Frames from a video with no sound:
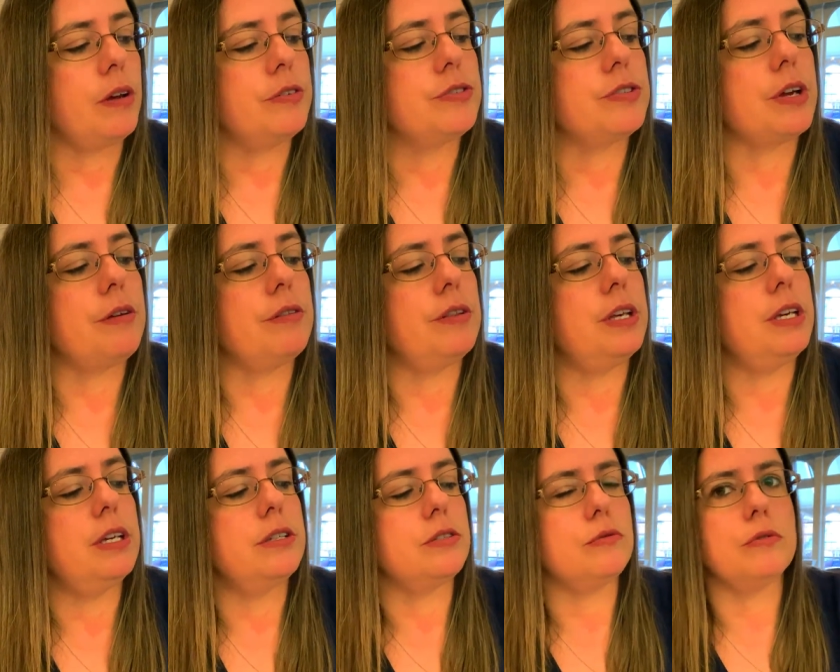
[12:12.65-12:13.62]
So
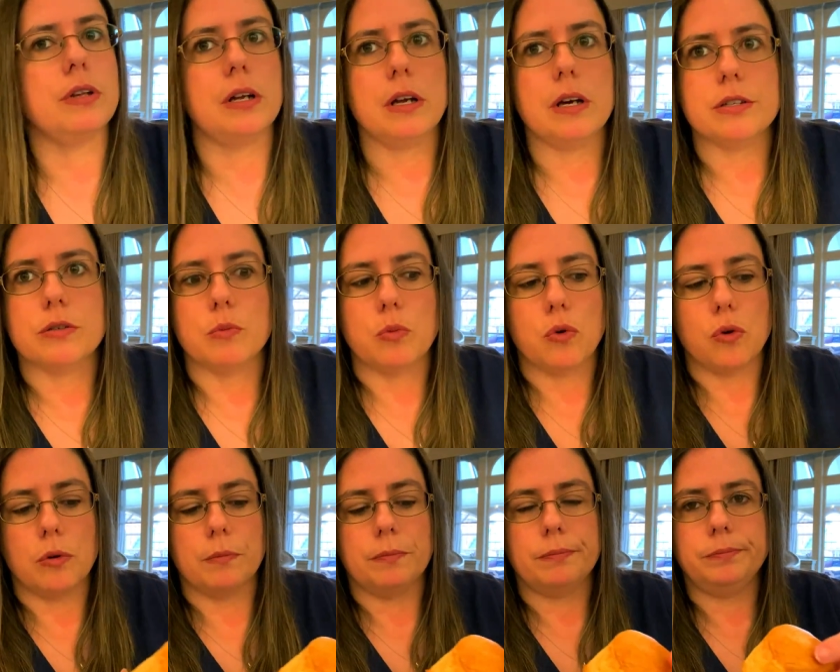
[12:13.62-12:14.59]
these, oh they're nice and
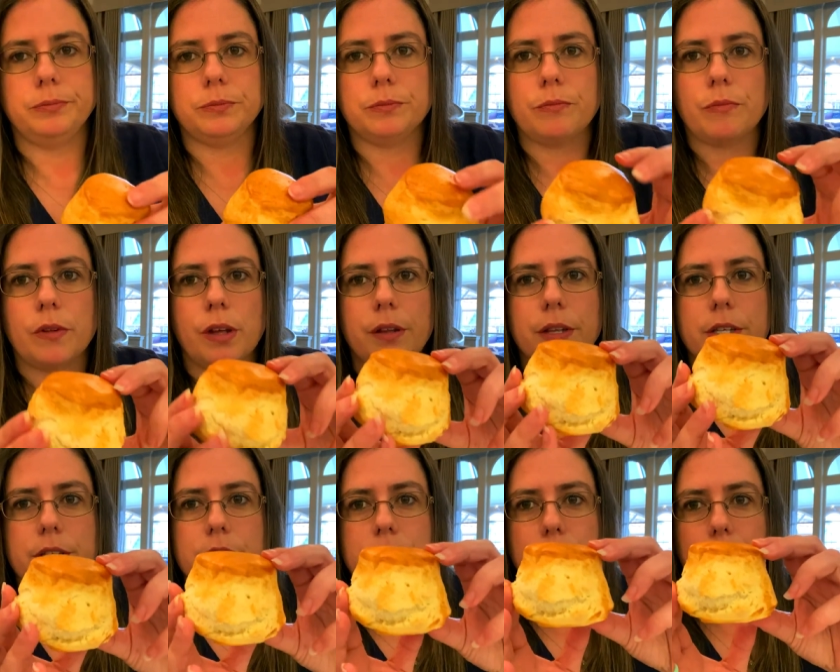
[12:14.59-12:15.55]
warm.
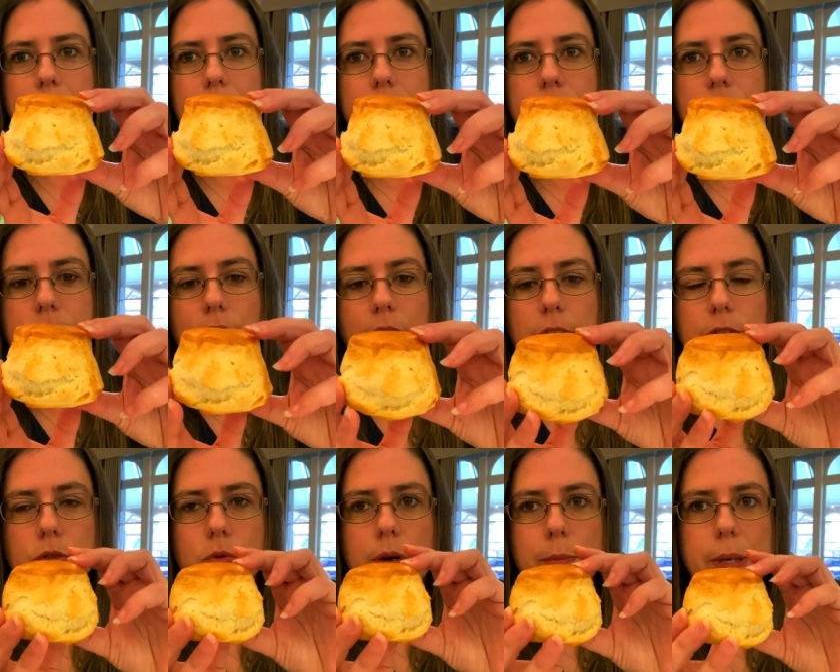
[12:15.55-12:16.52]
This is the plain scone,
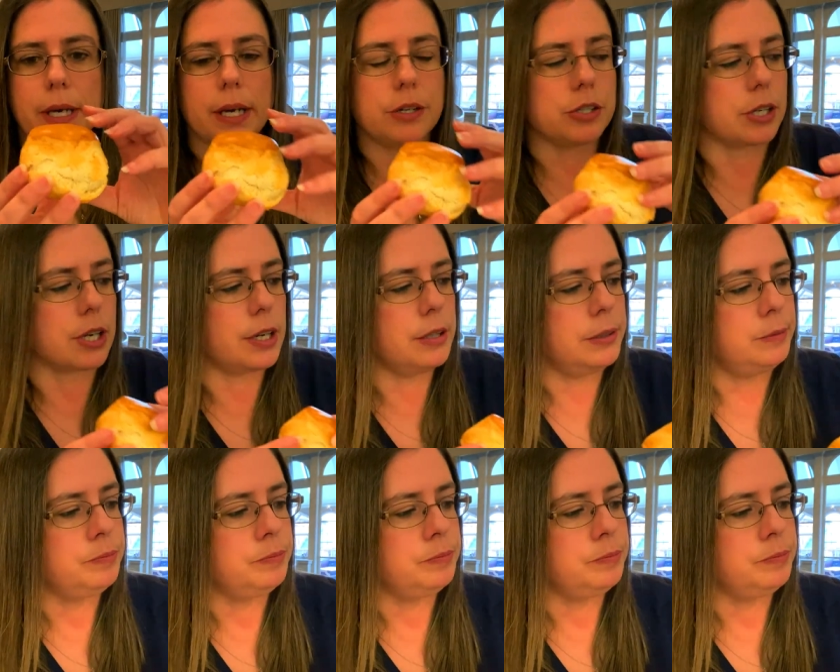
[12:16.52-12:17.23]
quite big actually.